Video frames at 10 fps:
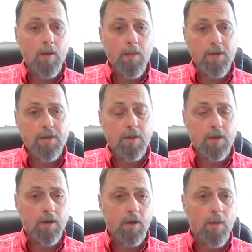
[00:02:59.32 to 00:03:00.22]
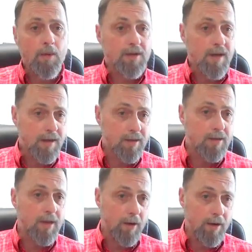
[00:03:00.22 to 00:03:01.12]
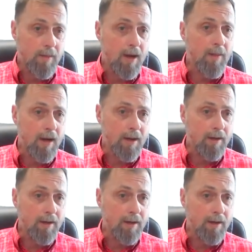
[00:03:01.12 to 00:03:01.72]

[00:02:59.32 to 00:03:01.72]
almost necessary in my mind,